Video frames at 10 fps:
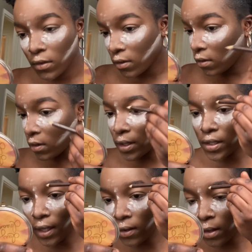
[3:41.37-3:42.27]
So I just
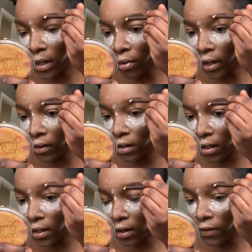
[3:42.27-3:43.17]
outline my brows and
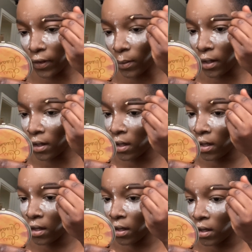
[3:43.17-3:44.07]
then I'll fill them in.
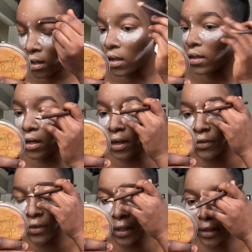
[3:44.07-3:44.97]
And then after
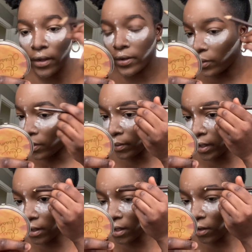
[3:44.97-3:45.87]
that, I'll use some
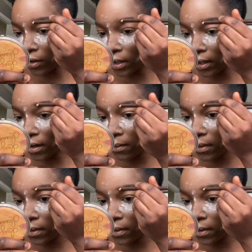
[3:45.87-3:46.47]
concealer to clean it up.